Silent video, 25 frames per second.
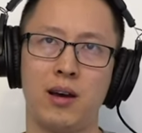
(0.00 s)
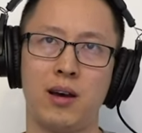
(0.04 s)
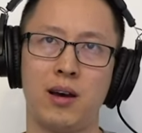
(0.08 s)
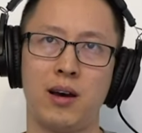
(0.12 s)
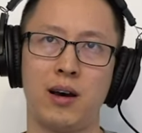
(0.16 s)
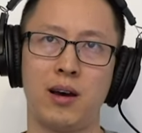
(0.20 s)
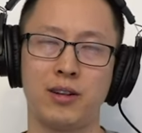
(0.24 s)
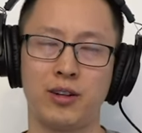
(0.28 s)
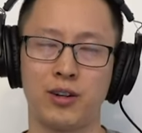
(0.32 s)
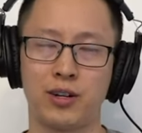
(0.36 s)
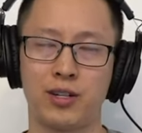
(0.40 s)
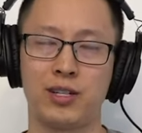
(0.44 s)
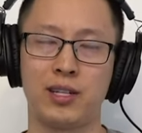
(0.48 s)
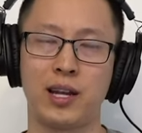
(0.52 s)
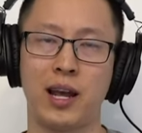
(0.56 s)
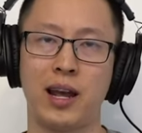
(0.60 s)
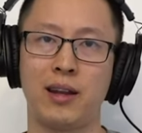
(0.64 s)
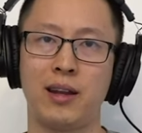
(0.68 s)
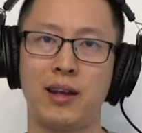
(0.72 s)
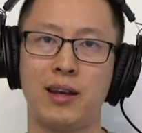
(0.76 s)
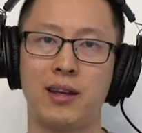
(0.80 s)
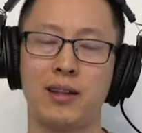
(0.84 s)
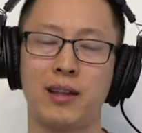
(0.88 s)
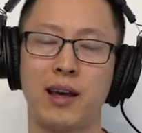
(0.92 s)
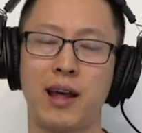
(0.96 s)

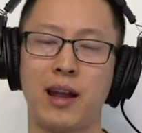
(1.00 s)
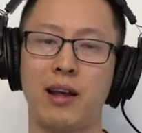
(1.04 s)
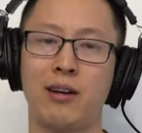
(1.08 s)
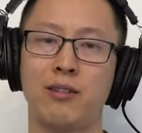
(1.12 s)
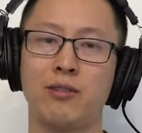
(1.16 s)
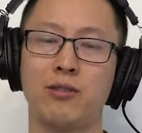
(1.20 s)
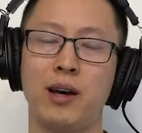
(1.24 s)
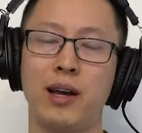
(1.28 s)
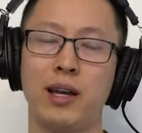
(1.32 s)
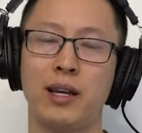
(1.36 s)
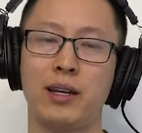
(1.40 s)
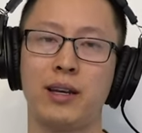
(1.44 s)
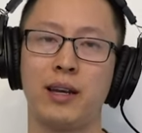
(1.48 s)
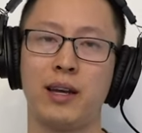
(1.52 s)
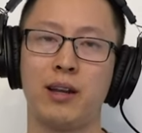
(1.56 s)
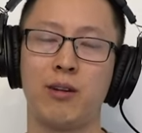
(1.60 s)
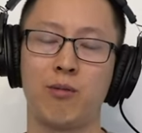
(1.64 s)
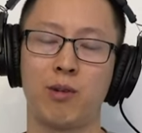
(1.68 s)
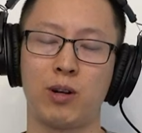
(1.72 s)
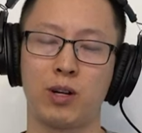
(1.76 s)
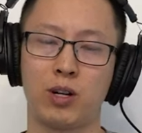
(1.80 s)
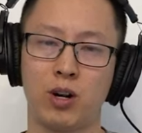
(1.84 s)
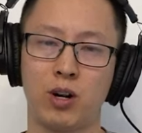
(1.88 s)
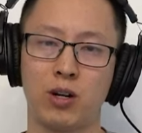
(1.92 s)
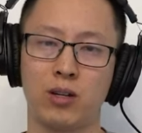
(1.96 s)
understanding that I like in
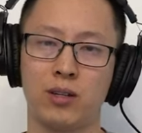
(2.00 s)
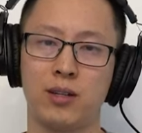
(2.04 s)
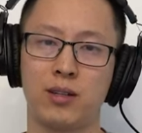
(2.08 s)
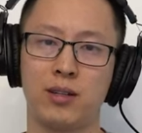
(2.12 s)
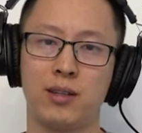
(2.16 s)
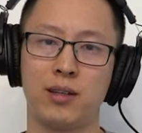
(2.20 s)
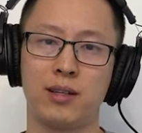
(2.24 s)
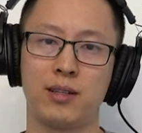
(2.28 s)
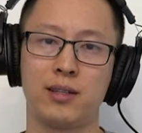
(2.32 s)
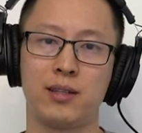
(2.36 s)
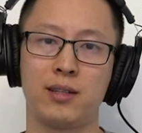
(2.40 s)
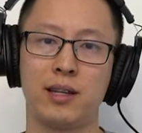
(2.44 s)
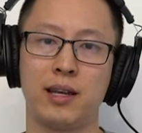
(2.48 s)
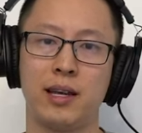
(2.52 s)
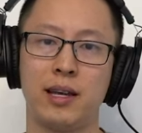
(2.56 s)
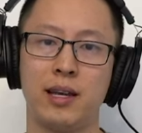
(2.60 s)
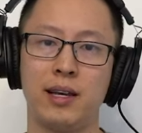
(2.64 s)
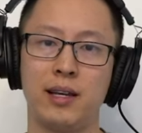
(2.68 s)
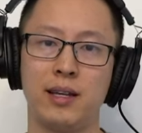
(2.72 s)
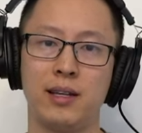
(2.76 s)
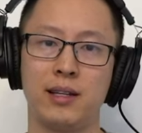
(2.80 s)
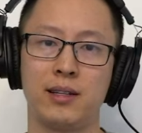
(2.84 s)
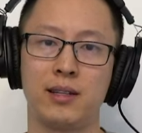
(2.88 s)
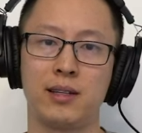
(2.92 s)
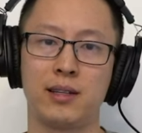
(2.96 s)
regard to this
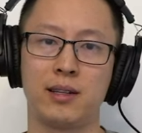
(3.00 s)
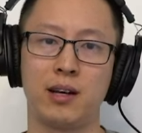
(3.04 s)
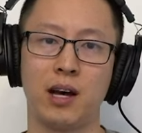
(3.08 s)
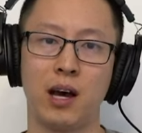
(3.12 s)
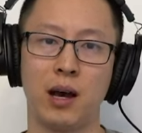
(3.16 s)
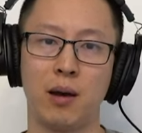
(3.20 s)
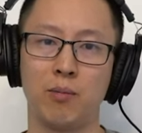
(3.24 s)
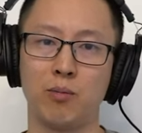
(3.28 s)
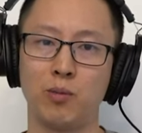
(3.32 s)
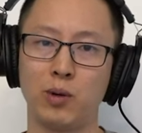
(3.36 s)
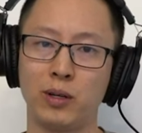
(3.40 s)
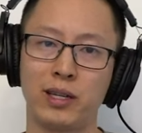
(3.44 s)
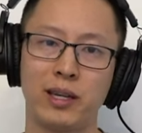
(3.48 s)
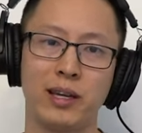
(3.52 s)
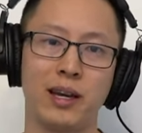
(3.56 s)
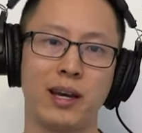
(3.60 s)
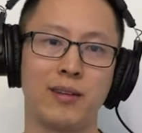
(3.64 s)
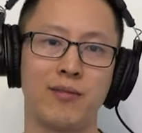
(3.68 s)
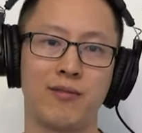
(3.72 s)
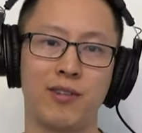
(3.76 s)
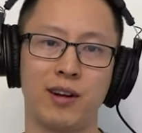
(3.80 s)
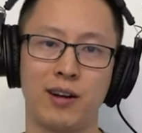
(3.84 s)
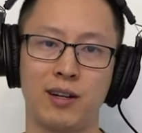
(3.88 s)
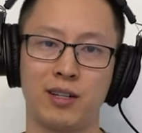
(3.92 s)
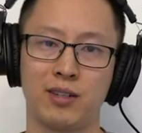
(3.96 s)
is um, looking
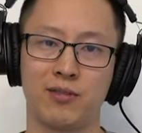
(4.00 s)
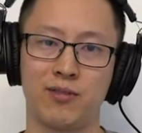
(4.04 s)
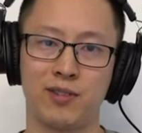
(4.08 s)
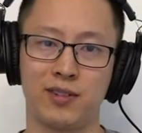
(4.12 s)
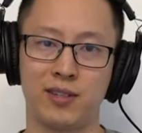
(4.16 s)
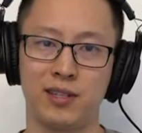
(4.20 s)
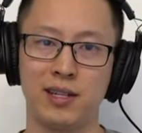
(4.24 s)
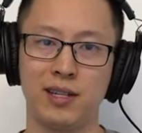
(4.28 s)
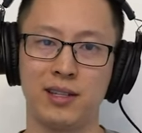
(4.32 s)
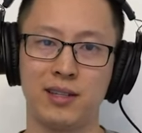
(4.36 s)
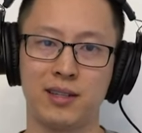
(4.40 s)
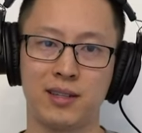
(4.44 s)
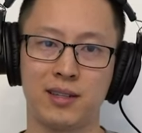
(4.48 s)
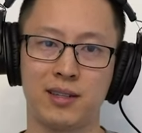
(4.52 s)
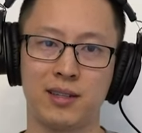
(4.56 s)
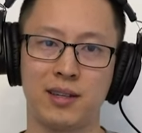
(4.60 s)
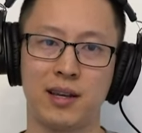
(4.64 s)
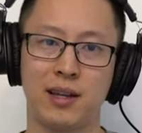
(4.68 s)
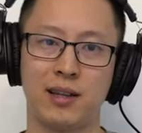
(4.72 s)
at various physiques.